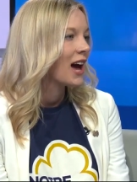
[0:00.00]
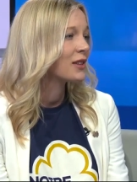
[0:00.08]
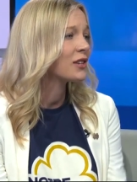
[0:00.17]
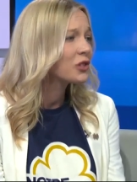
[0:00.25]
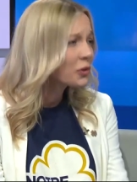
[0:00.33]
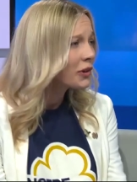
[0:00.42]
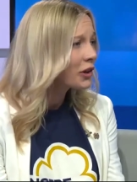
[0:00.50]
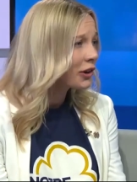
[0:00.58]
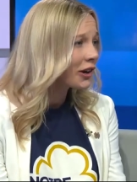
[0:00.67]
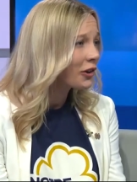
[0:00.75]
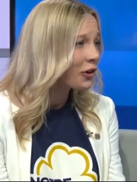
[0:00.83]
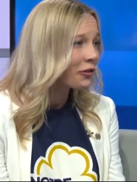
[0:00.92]
It's also really
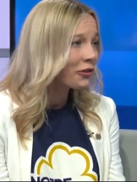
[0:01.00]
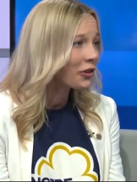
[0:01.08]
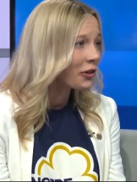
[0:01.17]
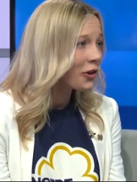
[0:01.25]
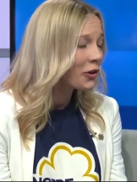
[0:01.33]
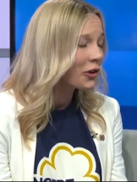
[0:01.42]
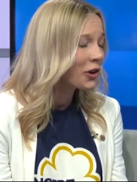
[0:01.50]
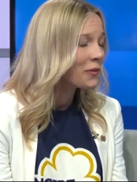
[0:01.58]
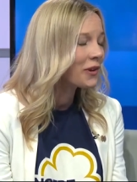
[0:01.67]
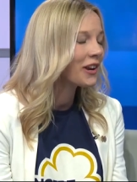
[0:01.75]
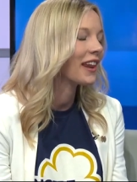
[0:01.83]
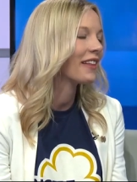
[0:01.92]
critical for the local
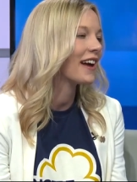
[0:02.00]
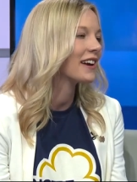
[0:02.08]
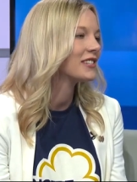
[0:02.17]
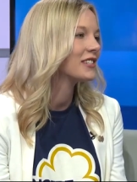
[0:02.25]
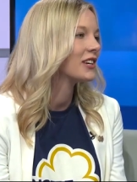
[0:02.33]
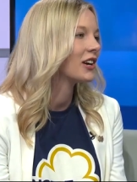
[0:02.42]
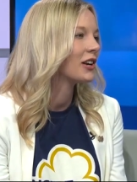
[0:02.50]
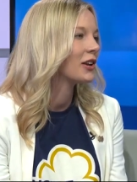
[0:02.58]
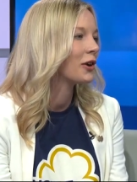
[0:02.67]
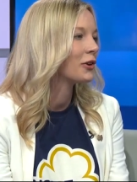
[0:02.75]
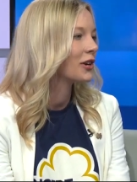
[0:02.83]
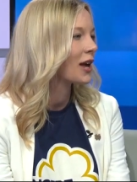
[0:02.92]
community. Last year on
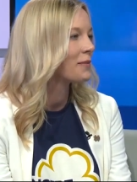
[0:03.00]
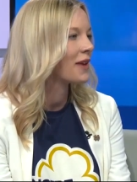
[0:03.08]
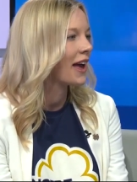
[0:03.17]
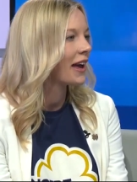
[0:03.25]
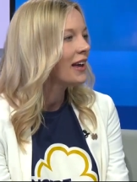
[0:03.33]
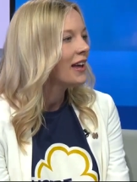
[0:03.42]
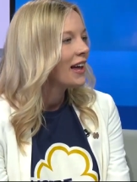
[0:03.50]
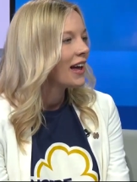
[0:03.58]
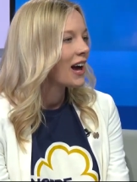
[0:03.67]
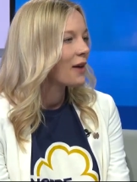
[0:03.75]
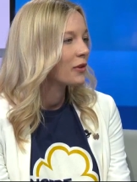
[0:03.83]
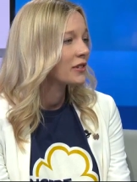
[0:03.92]
Notre Dame Day,
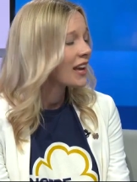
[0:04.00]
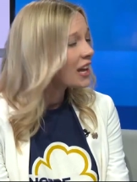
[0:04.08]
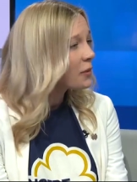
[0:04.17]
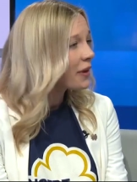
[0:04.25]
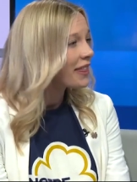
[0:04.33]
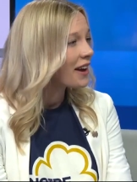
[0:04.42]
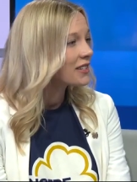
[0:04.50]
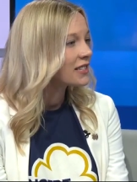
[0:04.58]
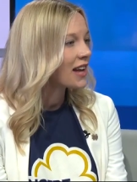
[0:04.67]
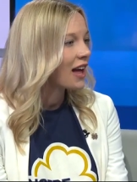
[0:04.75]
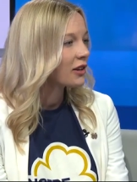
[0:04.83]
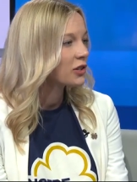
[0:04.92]
um, there's
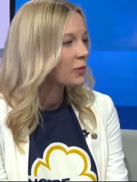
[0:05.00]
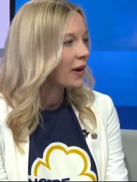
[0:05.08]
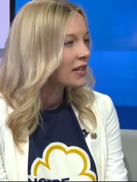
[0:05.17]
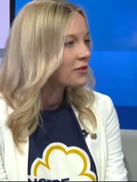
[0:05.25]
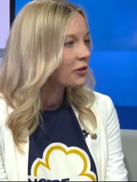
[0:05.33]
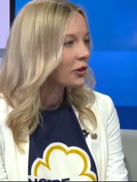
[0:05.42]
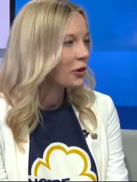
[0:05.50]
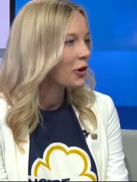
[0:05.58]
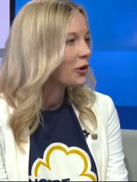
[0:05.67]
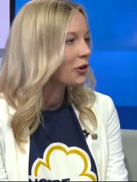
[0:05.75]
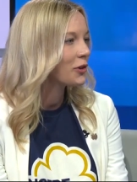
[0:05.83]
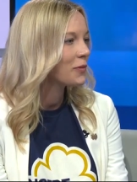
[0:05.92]
$81,000 raised for the
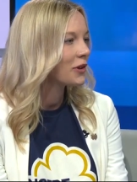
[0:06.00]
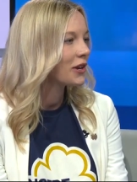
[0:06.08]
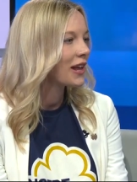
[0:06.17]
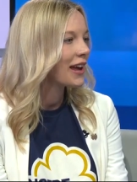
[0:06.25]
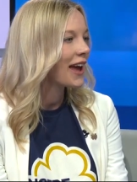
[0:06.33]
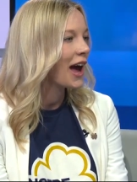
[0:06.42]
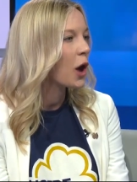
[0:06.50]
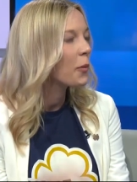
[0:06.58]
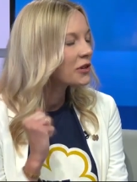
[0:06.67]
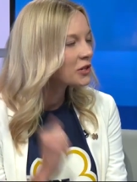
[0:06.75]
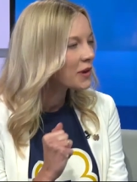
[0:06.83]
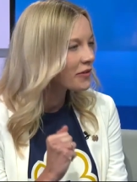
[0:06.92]
local community. I hope
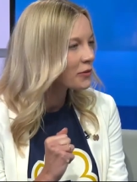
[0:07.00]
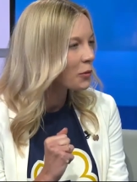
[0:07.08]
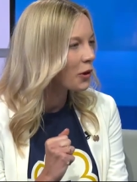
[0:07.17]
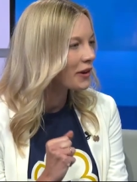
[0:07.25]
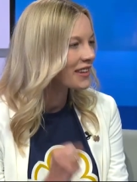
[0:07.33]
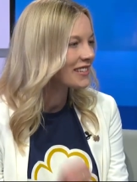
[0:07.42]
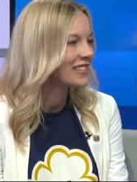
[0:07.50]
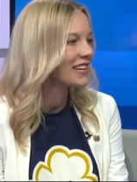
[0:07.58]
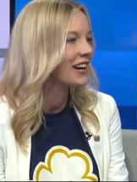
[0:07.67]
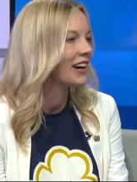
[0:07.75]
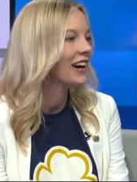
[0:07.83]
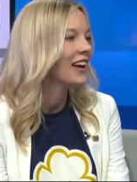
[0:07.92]
we do even more this
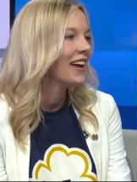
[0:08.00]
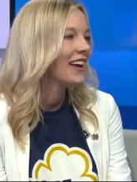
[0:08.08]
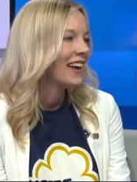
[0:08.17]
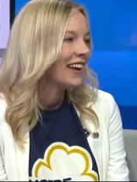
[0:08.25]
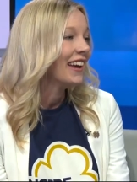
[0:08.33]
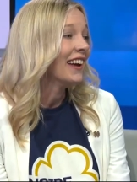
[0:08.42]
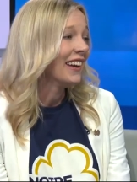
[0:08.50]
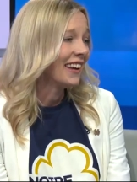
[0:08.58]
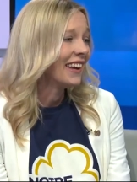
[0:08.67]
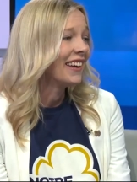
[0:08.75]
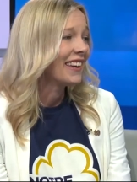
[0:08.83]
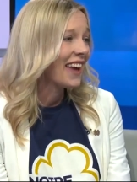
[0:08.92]
year. That's a lot of
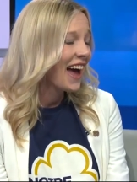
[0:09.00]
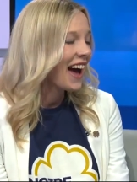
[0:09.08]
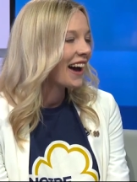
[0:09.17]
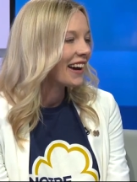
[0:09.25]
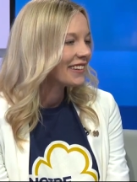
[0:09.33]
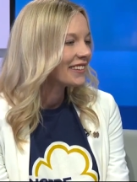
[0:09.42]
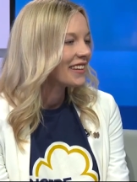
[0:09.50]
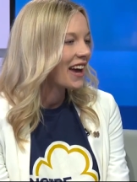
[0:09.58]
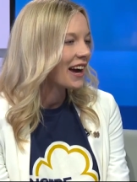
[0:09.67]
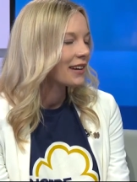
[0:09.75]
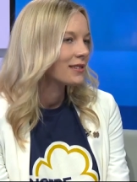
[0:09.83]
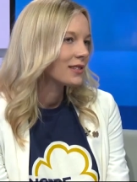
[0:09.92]
money. Yeah, yeah.